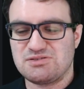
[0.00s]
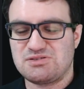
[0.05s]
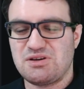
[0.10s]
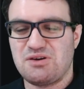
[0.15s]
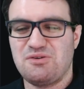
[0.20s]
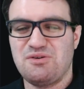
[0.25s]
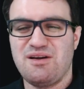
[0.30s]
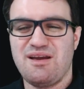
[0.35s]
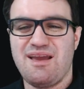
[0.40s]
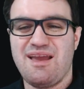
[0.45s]

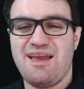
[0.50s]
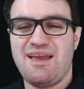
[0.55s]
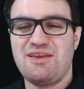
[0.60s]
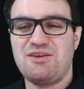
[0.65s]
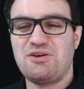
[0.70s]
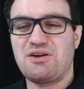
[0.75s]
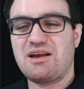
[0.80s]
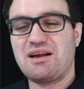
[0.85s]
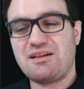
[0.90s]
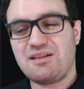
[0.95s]
So
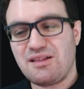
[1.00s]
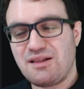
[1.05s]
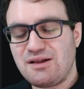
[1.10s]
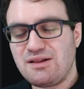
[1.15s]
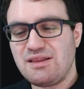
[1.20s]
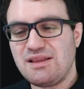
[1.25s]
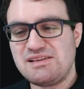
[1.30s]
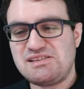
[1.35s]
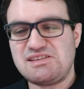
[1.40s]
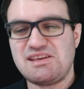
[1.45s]
you can
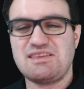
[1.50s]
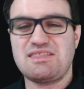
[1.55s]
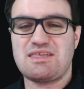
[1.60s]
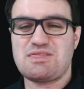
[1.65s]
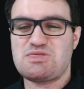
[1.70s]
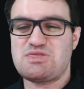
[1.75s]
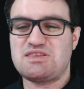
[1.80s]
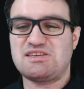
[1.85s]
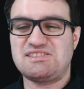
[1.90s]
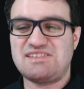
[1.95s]
clearly see
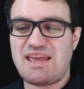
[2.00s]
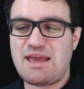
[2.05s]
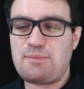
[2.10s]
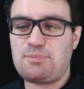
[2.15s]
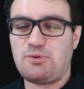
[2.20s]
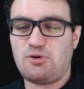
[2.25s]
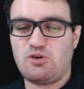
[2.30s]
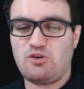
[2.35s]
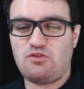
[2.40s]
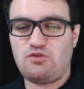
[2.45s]
that the
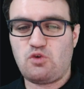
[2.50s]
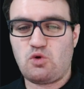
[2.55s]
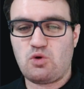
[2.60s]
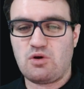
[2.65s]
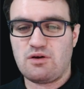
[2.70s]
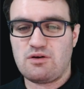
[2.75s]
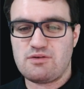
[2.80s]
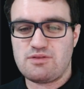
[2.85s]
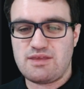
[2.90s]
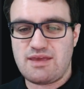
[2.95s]
sample
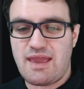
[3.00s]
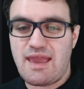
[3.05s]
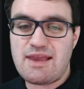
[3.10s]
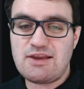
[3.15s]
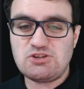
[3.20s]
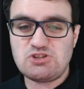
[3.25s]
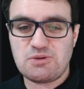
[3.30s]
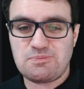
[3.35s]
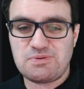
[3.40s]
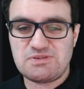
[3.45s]
for the
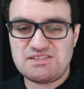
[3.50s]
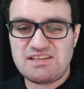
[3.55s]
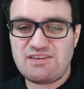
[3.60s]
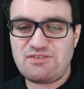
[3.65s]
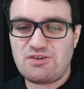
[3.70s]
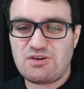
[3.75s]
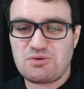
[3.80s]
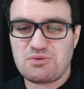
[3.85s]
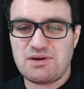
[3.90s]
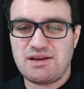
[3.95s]
Asia
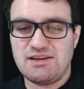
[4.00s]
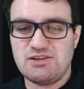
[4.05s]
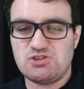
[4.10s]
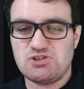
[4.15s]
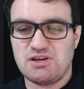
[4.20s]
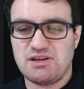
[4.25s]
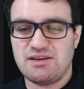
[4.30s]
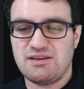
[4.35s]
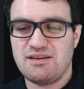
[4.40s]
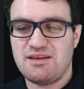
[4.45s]
Pacific
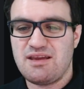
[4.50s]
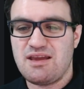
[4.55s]
region